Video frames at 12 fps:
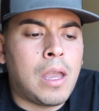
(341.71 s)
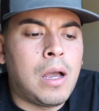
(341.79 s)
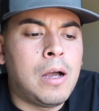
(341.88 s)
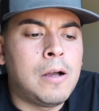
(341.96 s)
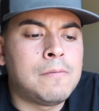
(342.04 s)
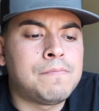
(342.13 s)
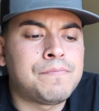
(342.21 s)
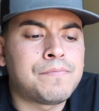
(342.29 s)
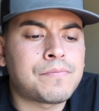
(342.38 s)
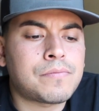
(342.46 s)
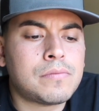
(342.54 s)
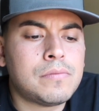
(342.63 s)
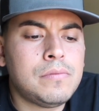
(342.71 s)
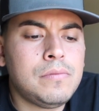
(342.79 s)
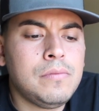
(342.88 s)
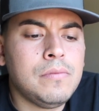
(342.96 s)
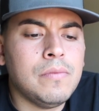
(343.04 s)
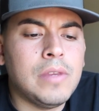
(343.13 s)
Um,
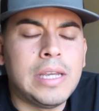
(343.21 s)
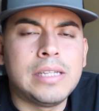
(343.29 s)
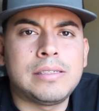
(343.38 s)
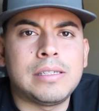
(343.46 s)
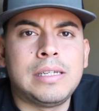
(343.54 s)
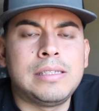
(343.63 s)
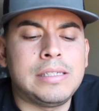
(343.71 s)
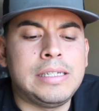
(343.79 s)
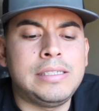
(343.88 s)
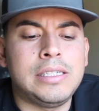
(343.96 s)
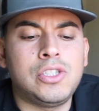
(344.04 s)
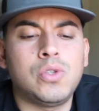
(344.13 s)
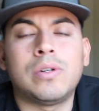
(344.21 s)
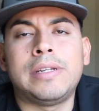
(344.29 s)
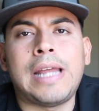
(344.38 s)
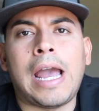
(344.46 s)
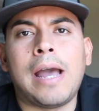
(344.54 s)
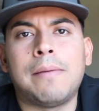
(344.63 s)
it's it's easy to
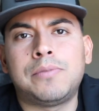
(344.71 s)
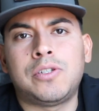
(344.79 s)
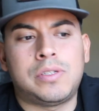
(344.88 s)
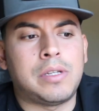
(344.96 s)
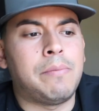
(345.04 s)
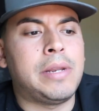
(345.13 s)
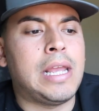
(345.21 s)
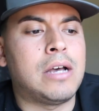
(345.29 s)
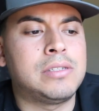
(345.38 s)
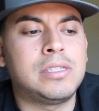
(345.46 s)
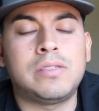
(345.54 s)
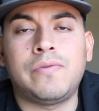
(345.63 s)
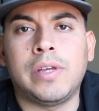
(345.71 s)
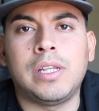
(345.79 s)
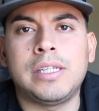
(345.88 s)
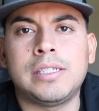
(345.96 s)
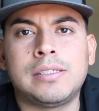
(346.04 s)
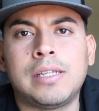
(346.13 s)
adapt to somebody else's
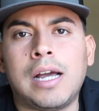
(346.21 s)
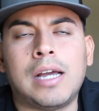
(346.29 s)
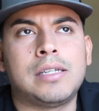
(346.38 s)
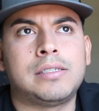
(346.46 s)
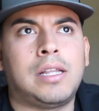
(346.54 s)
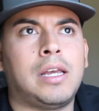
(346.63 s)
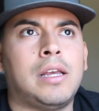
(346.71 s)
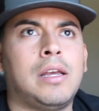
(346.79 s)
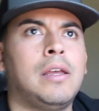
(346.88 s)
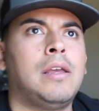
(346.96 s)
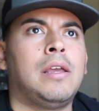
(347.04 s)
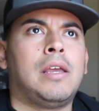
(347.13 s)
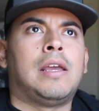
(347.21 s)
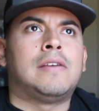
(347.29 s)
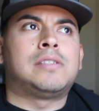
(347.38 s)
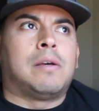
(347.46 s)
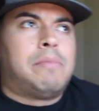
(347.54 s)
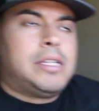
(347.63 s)
feelings, guys. Like
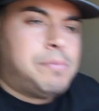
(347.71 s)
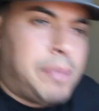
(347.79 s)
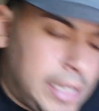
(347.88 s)
if somebody's